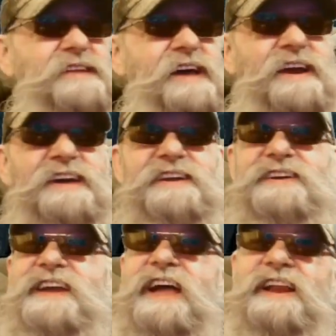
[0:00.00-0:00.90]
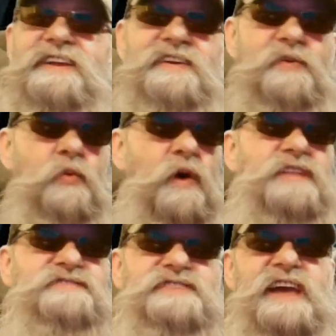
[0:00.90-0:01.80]
that on their calendar.
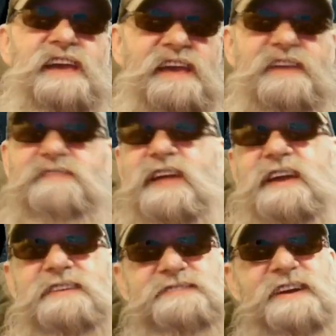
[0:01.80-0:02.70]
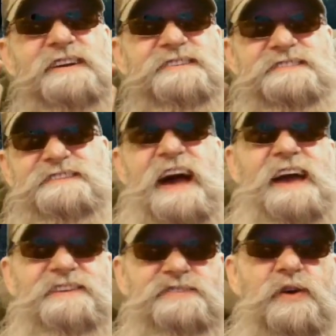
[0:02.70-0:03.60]
Wednesday evenings,
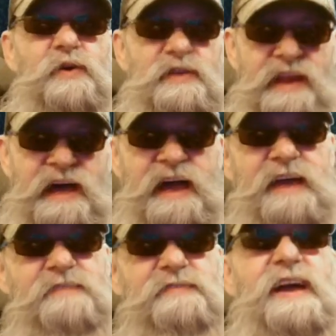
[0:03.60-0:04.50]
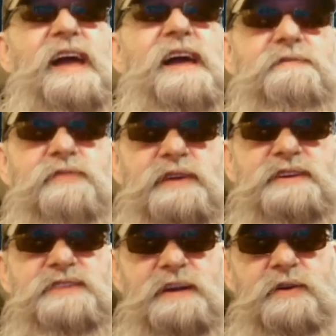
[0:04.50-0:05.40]
Sty's going live every
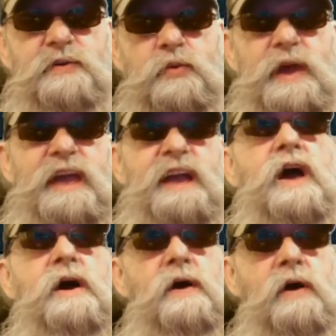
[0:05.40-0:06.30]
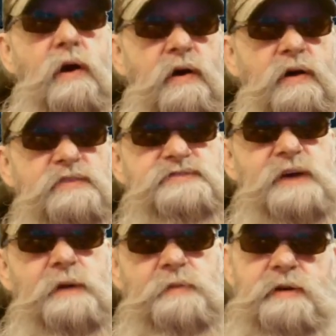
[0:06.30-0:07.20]
single week all
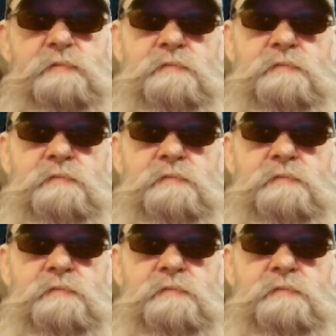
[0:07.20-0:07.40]
summer.